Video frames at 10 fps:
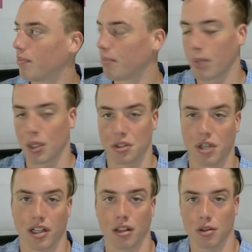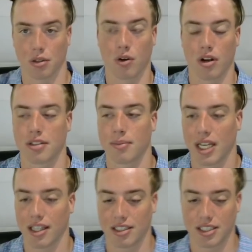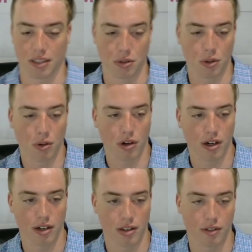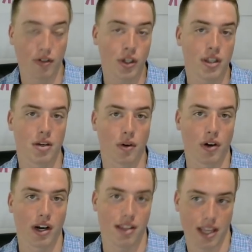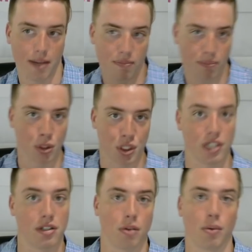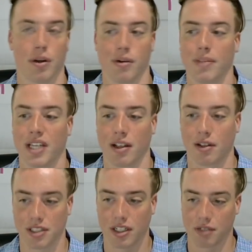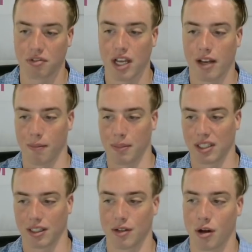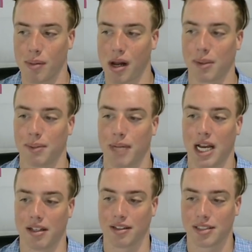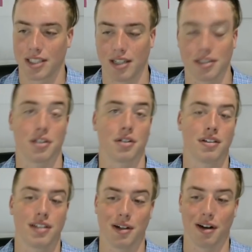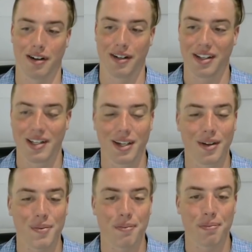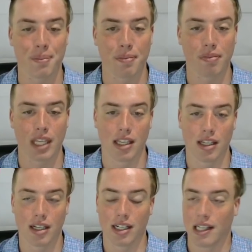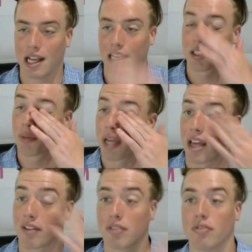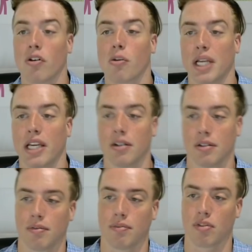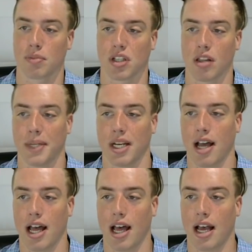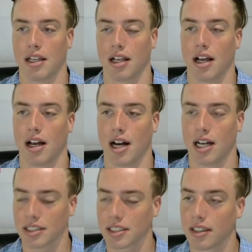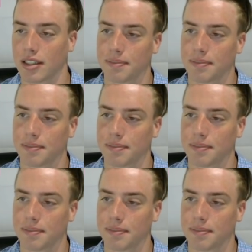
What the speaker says: person trying to close the door on somebody, they stick their foot in the door, and then they push it into the room. And all of a sudden you've got a million Obama and Biden signs in your yard. Next, we have conformity from Solomon Ask.